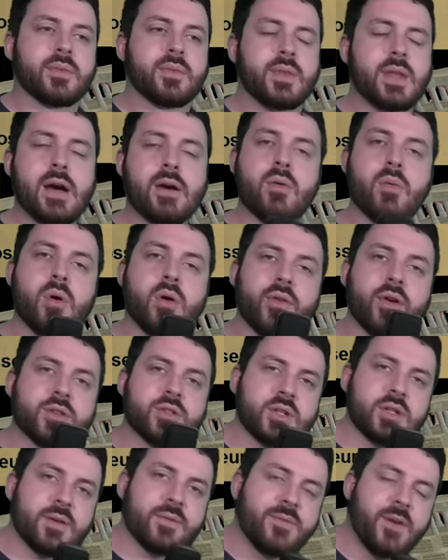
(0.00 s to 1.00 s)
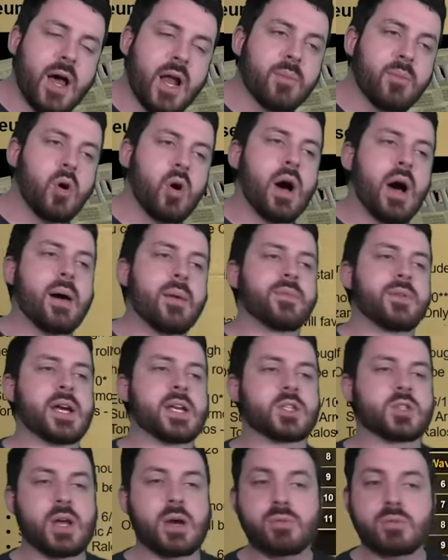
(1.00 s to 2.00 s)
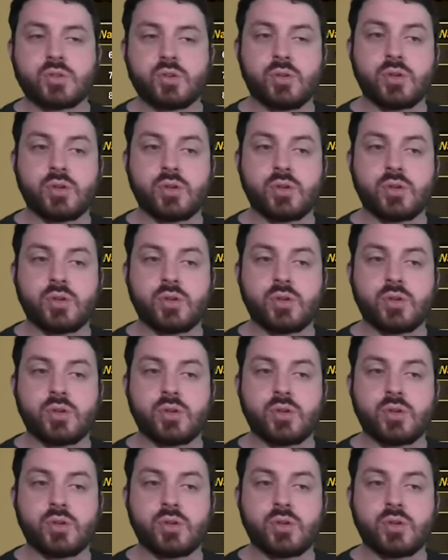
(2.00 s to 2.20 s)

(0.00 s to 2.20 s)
Now we'll move on to the Varlamore updates. That was all the